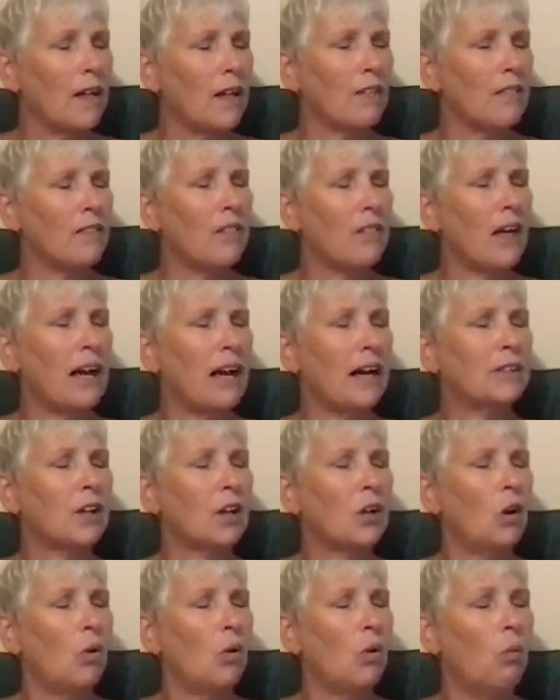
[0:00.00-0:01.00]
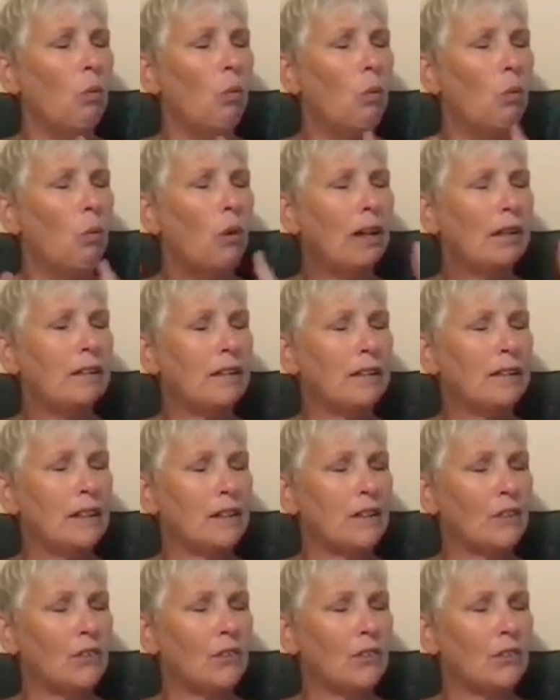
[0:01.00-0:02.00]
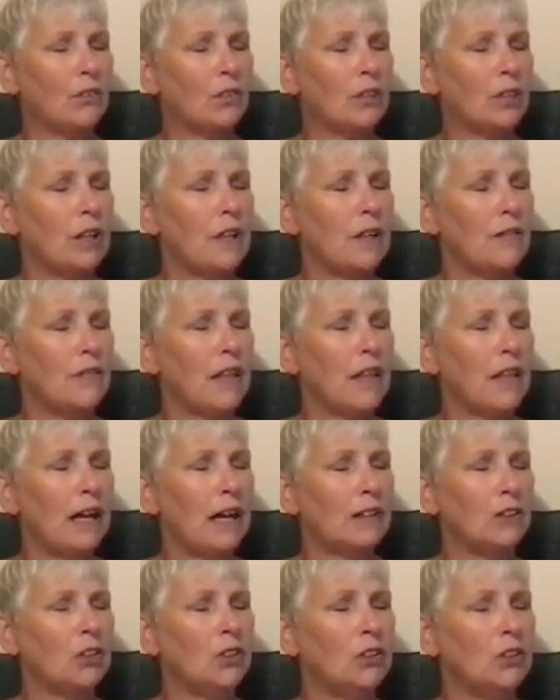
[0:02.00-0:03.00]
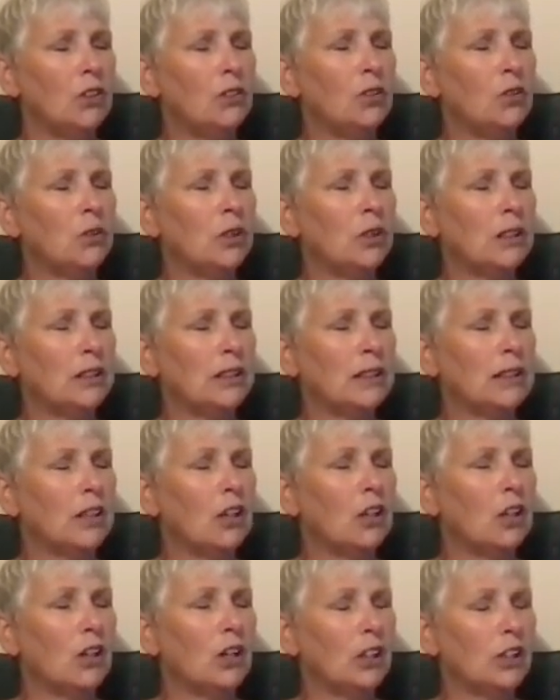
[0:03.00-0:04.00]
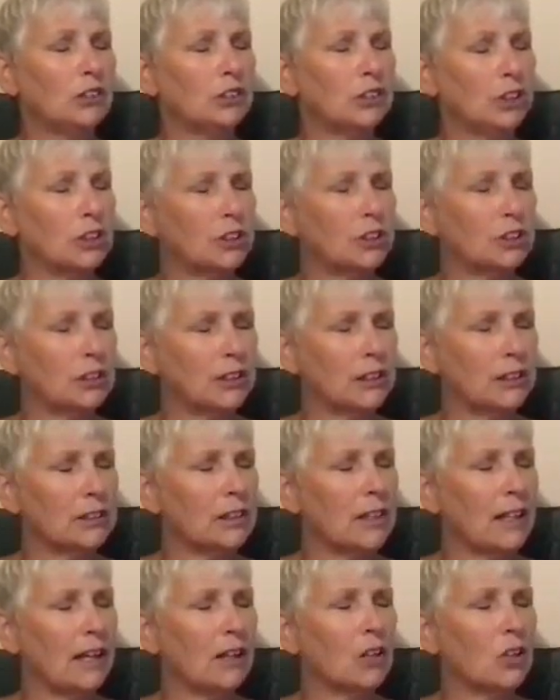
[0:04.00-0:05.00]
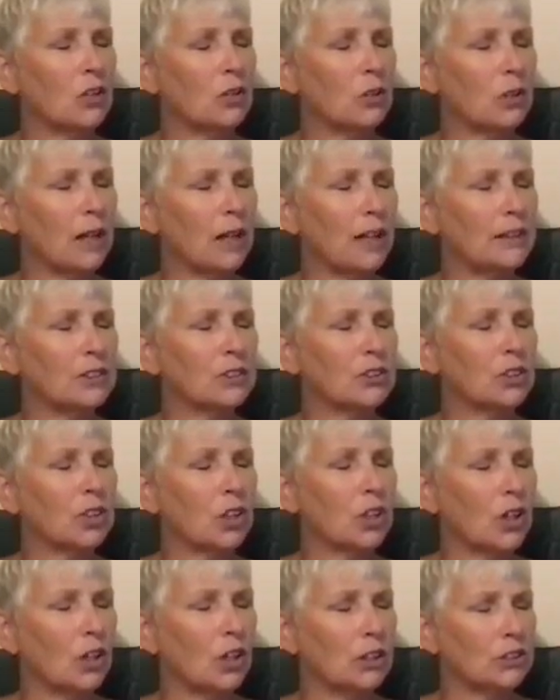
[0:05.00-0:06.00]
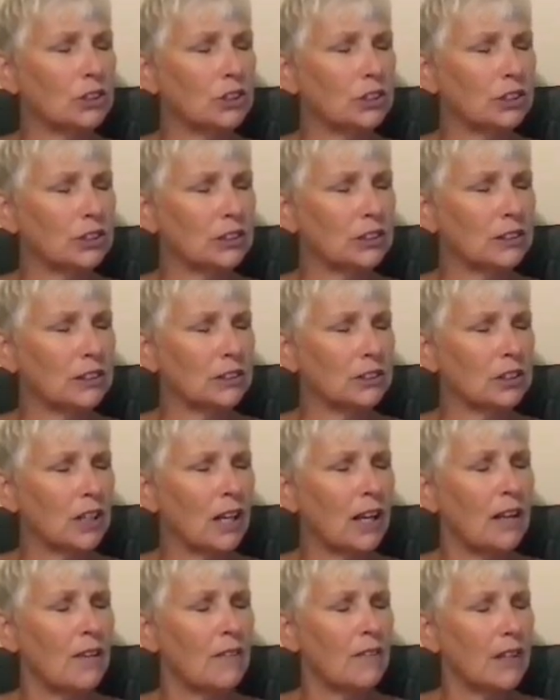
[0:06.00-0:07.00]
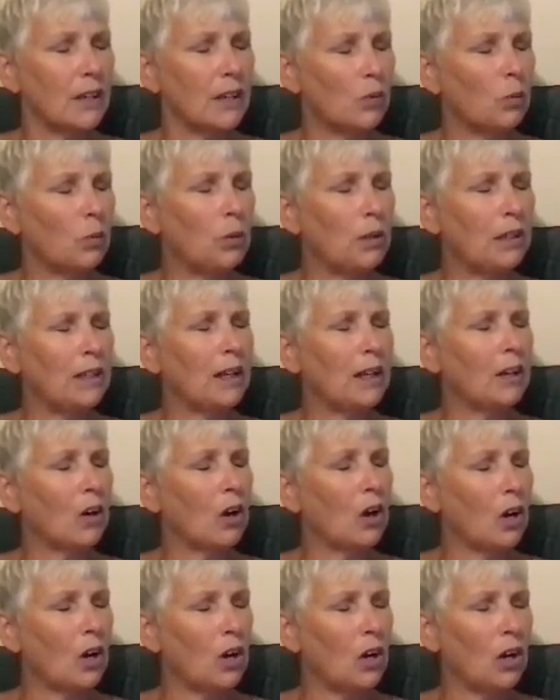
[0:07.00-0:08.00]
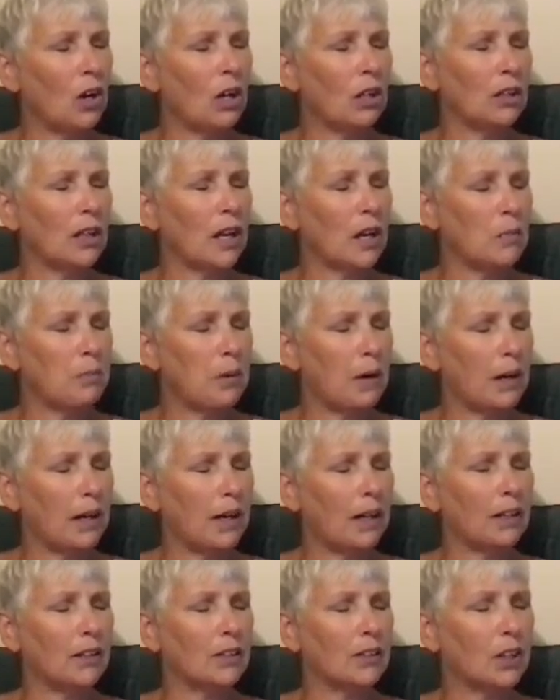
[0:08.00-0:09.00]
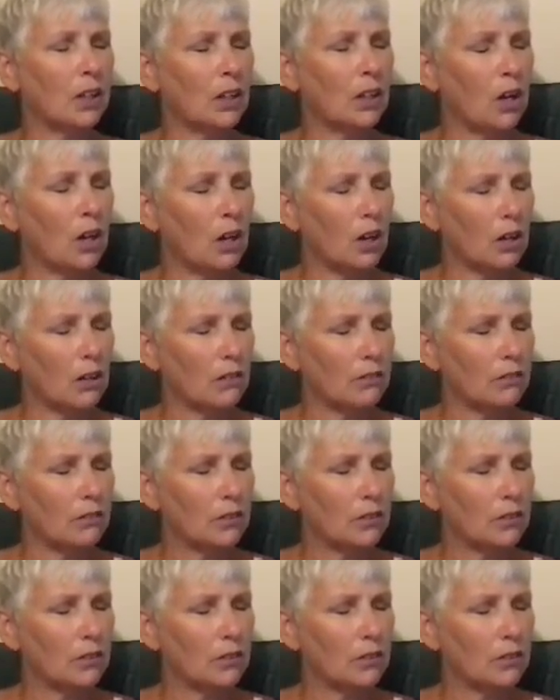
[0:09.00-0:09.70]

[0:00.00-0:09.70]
that oneness, that unity consciousness, that Christ consciousness that we are all a part of.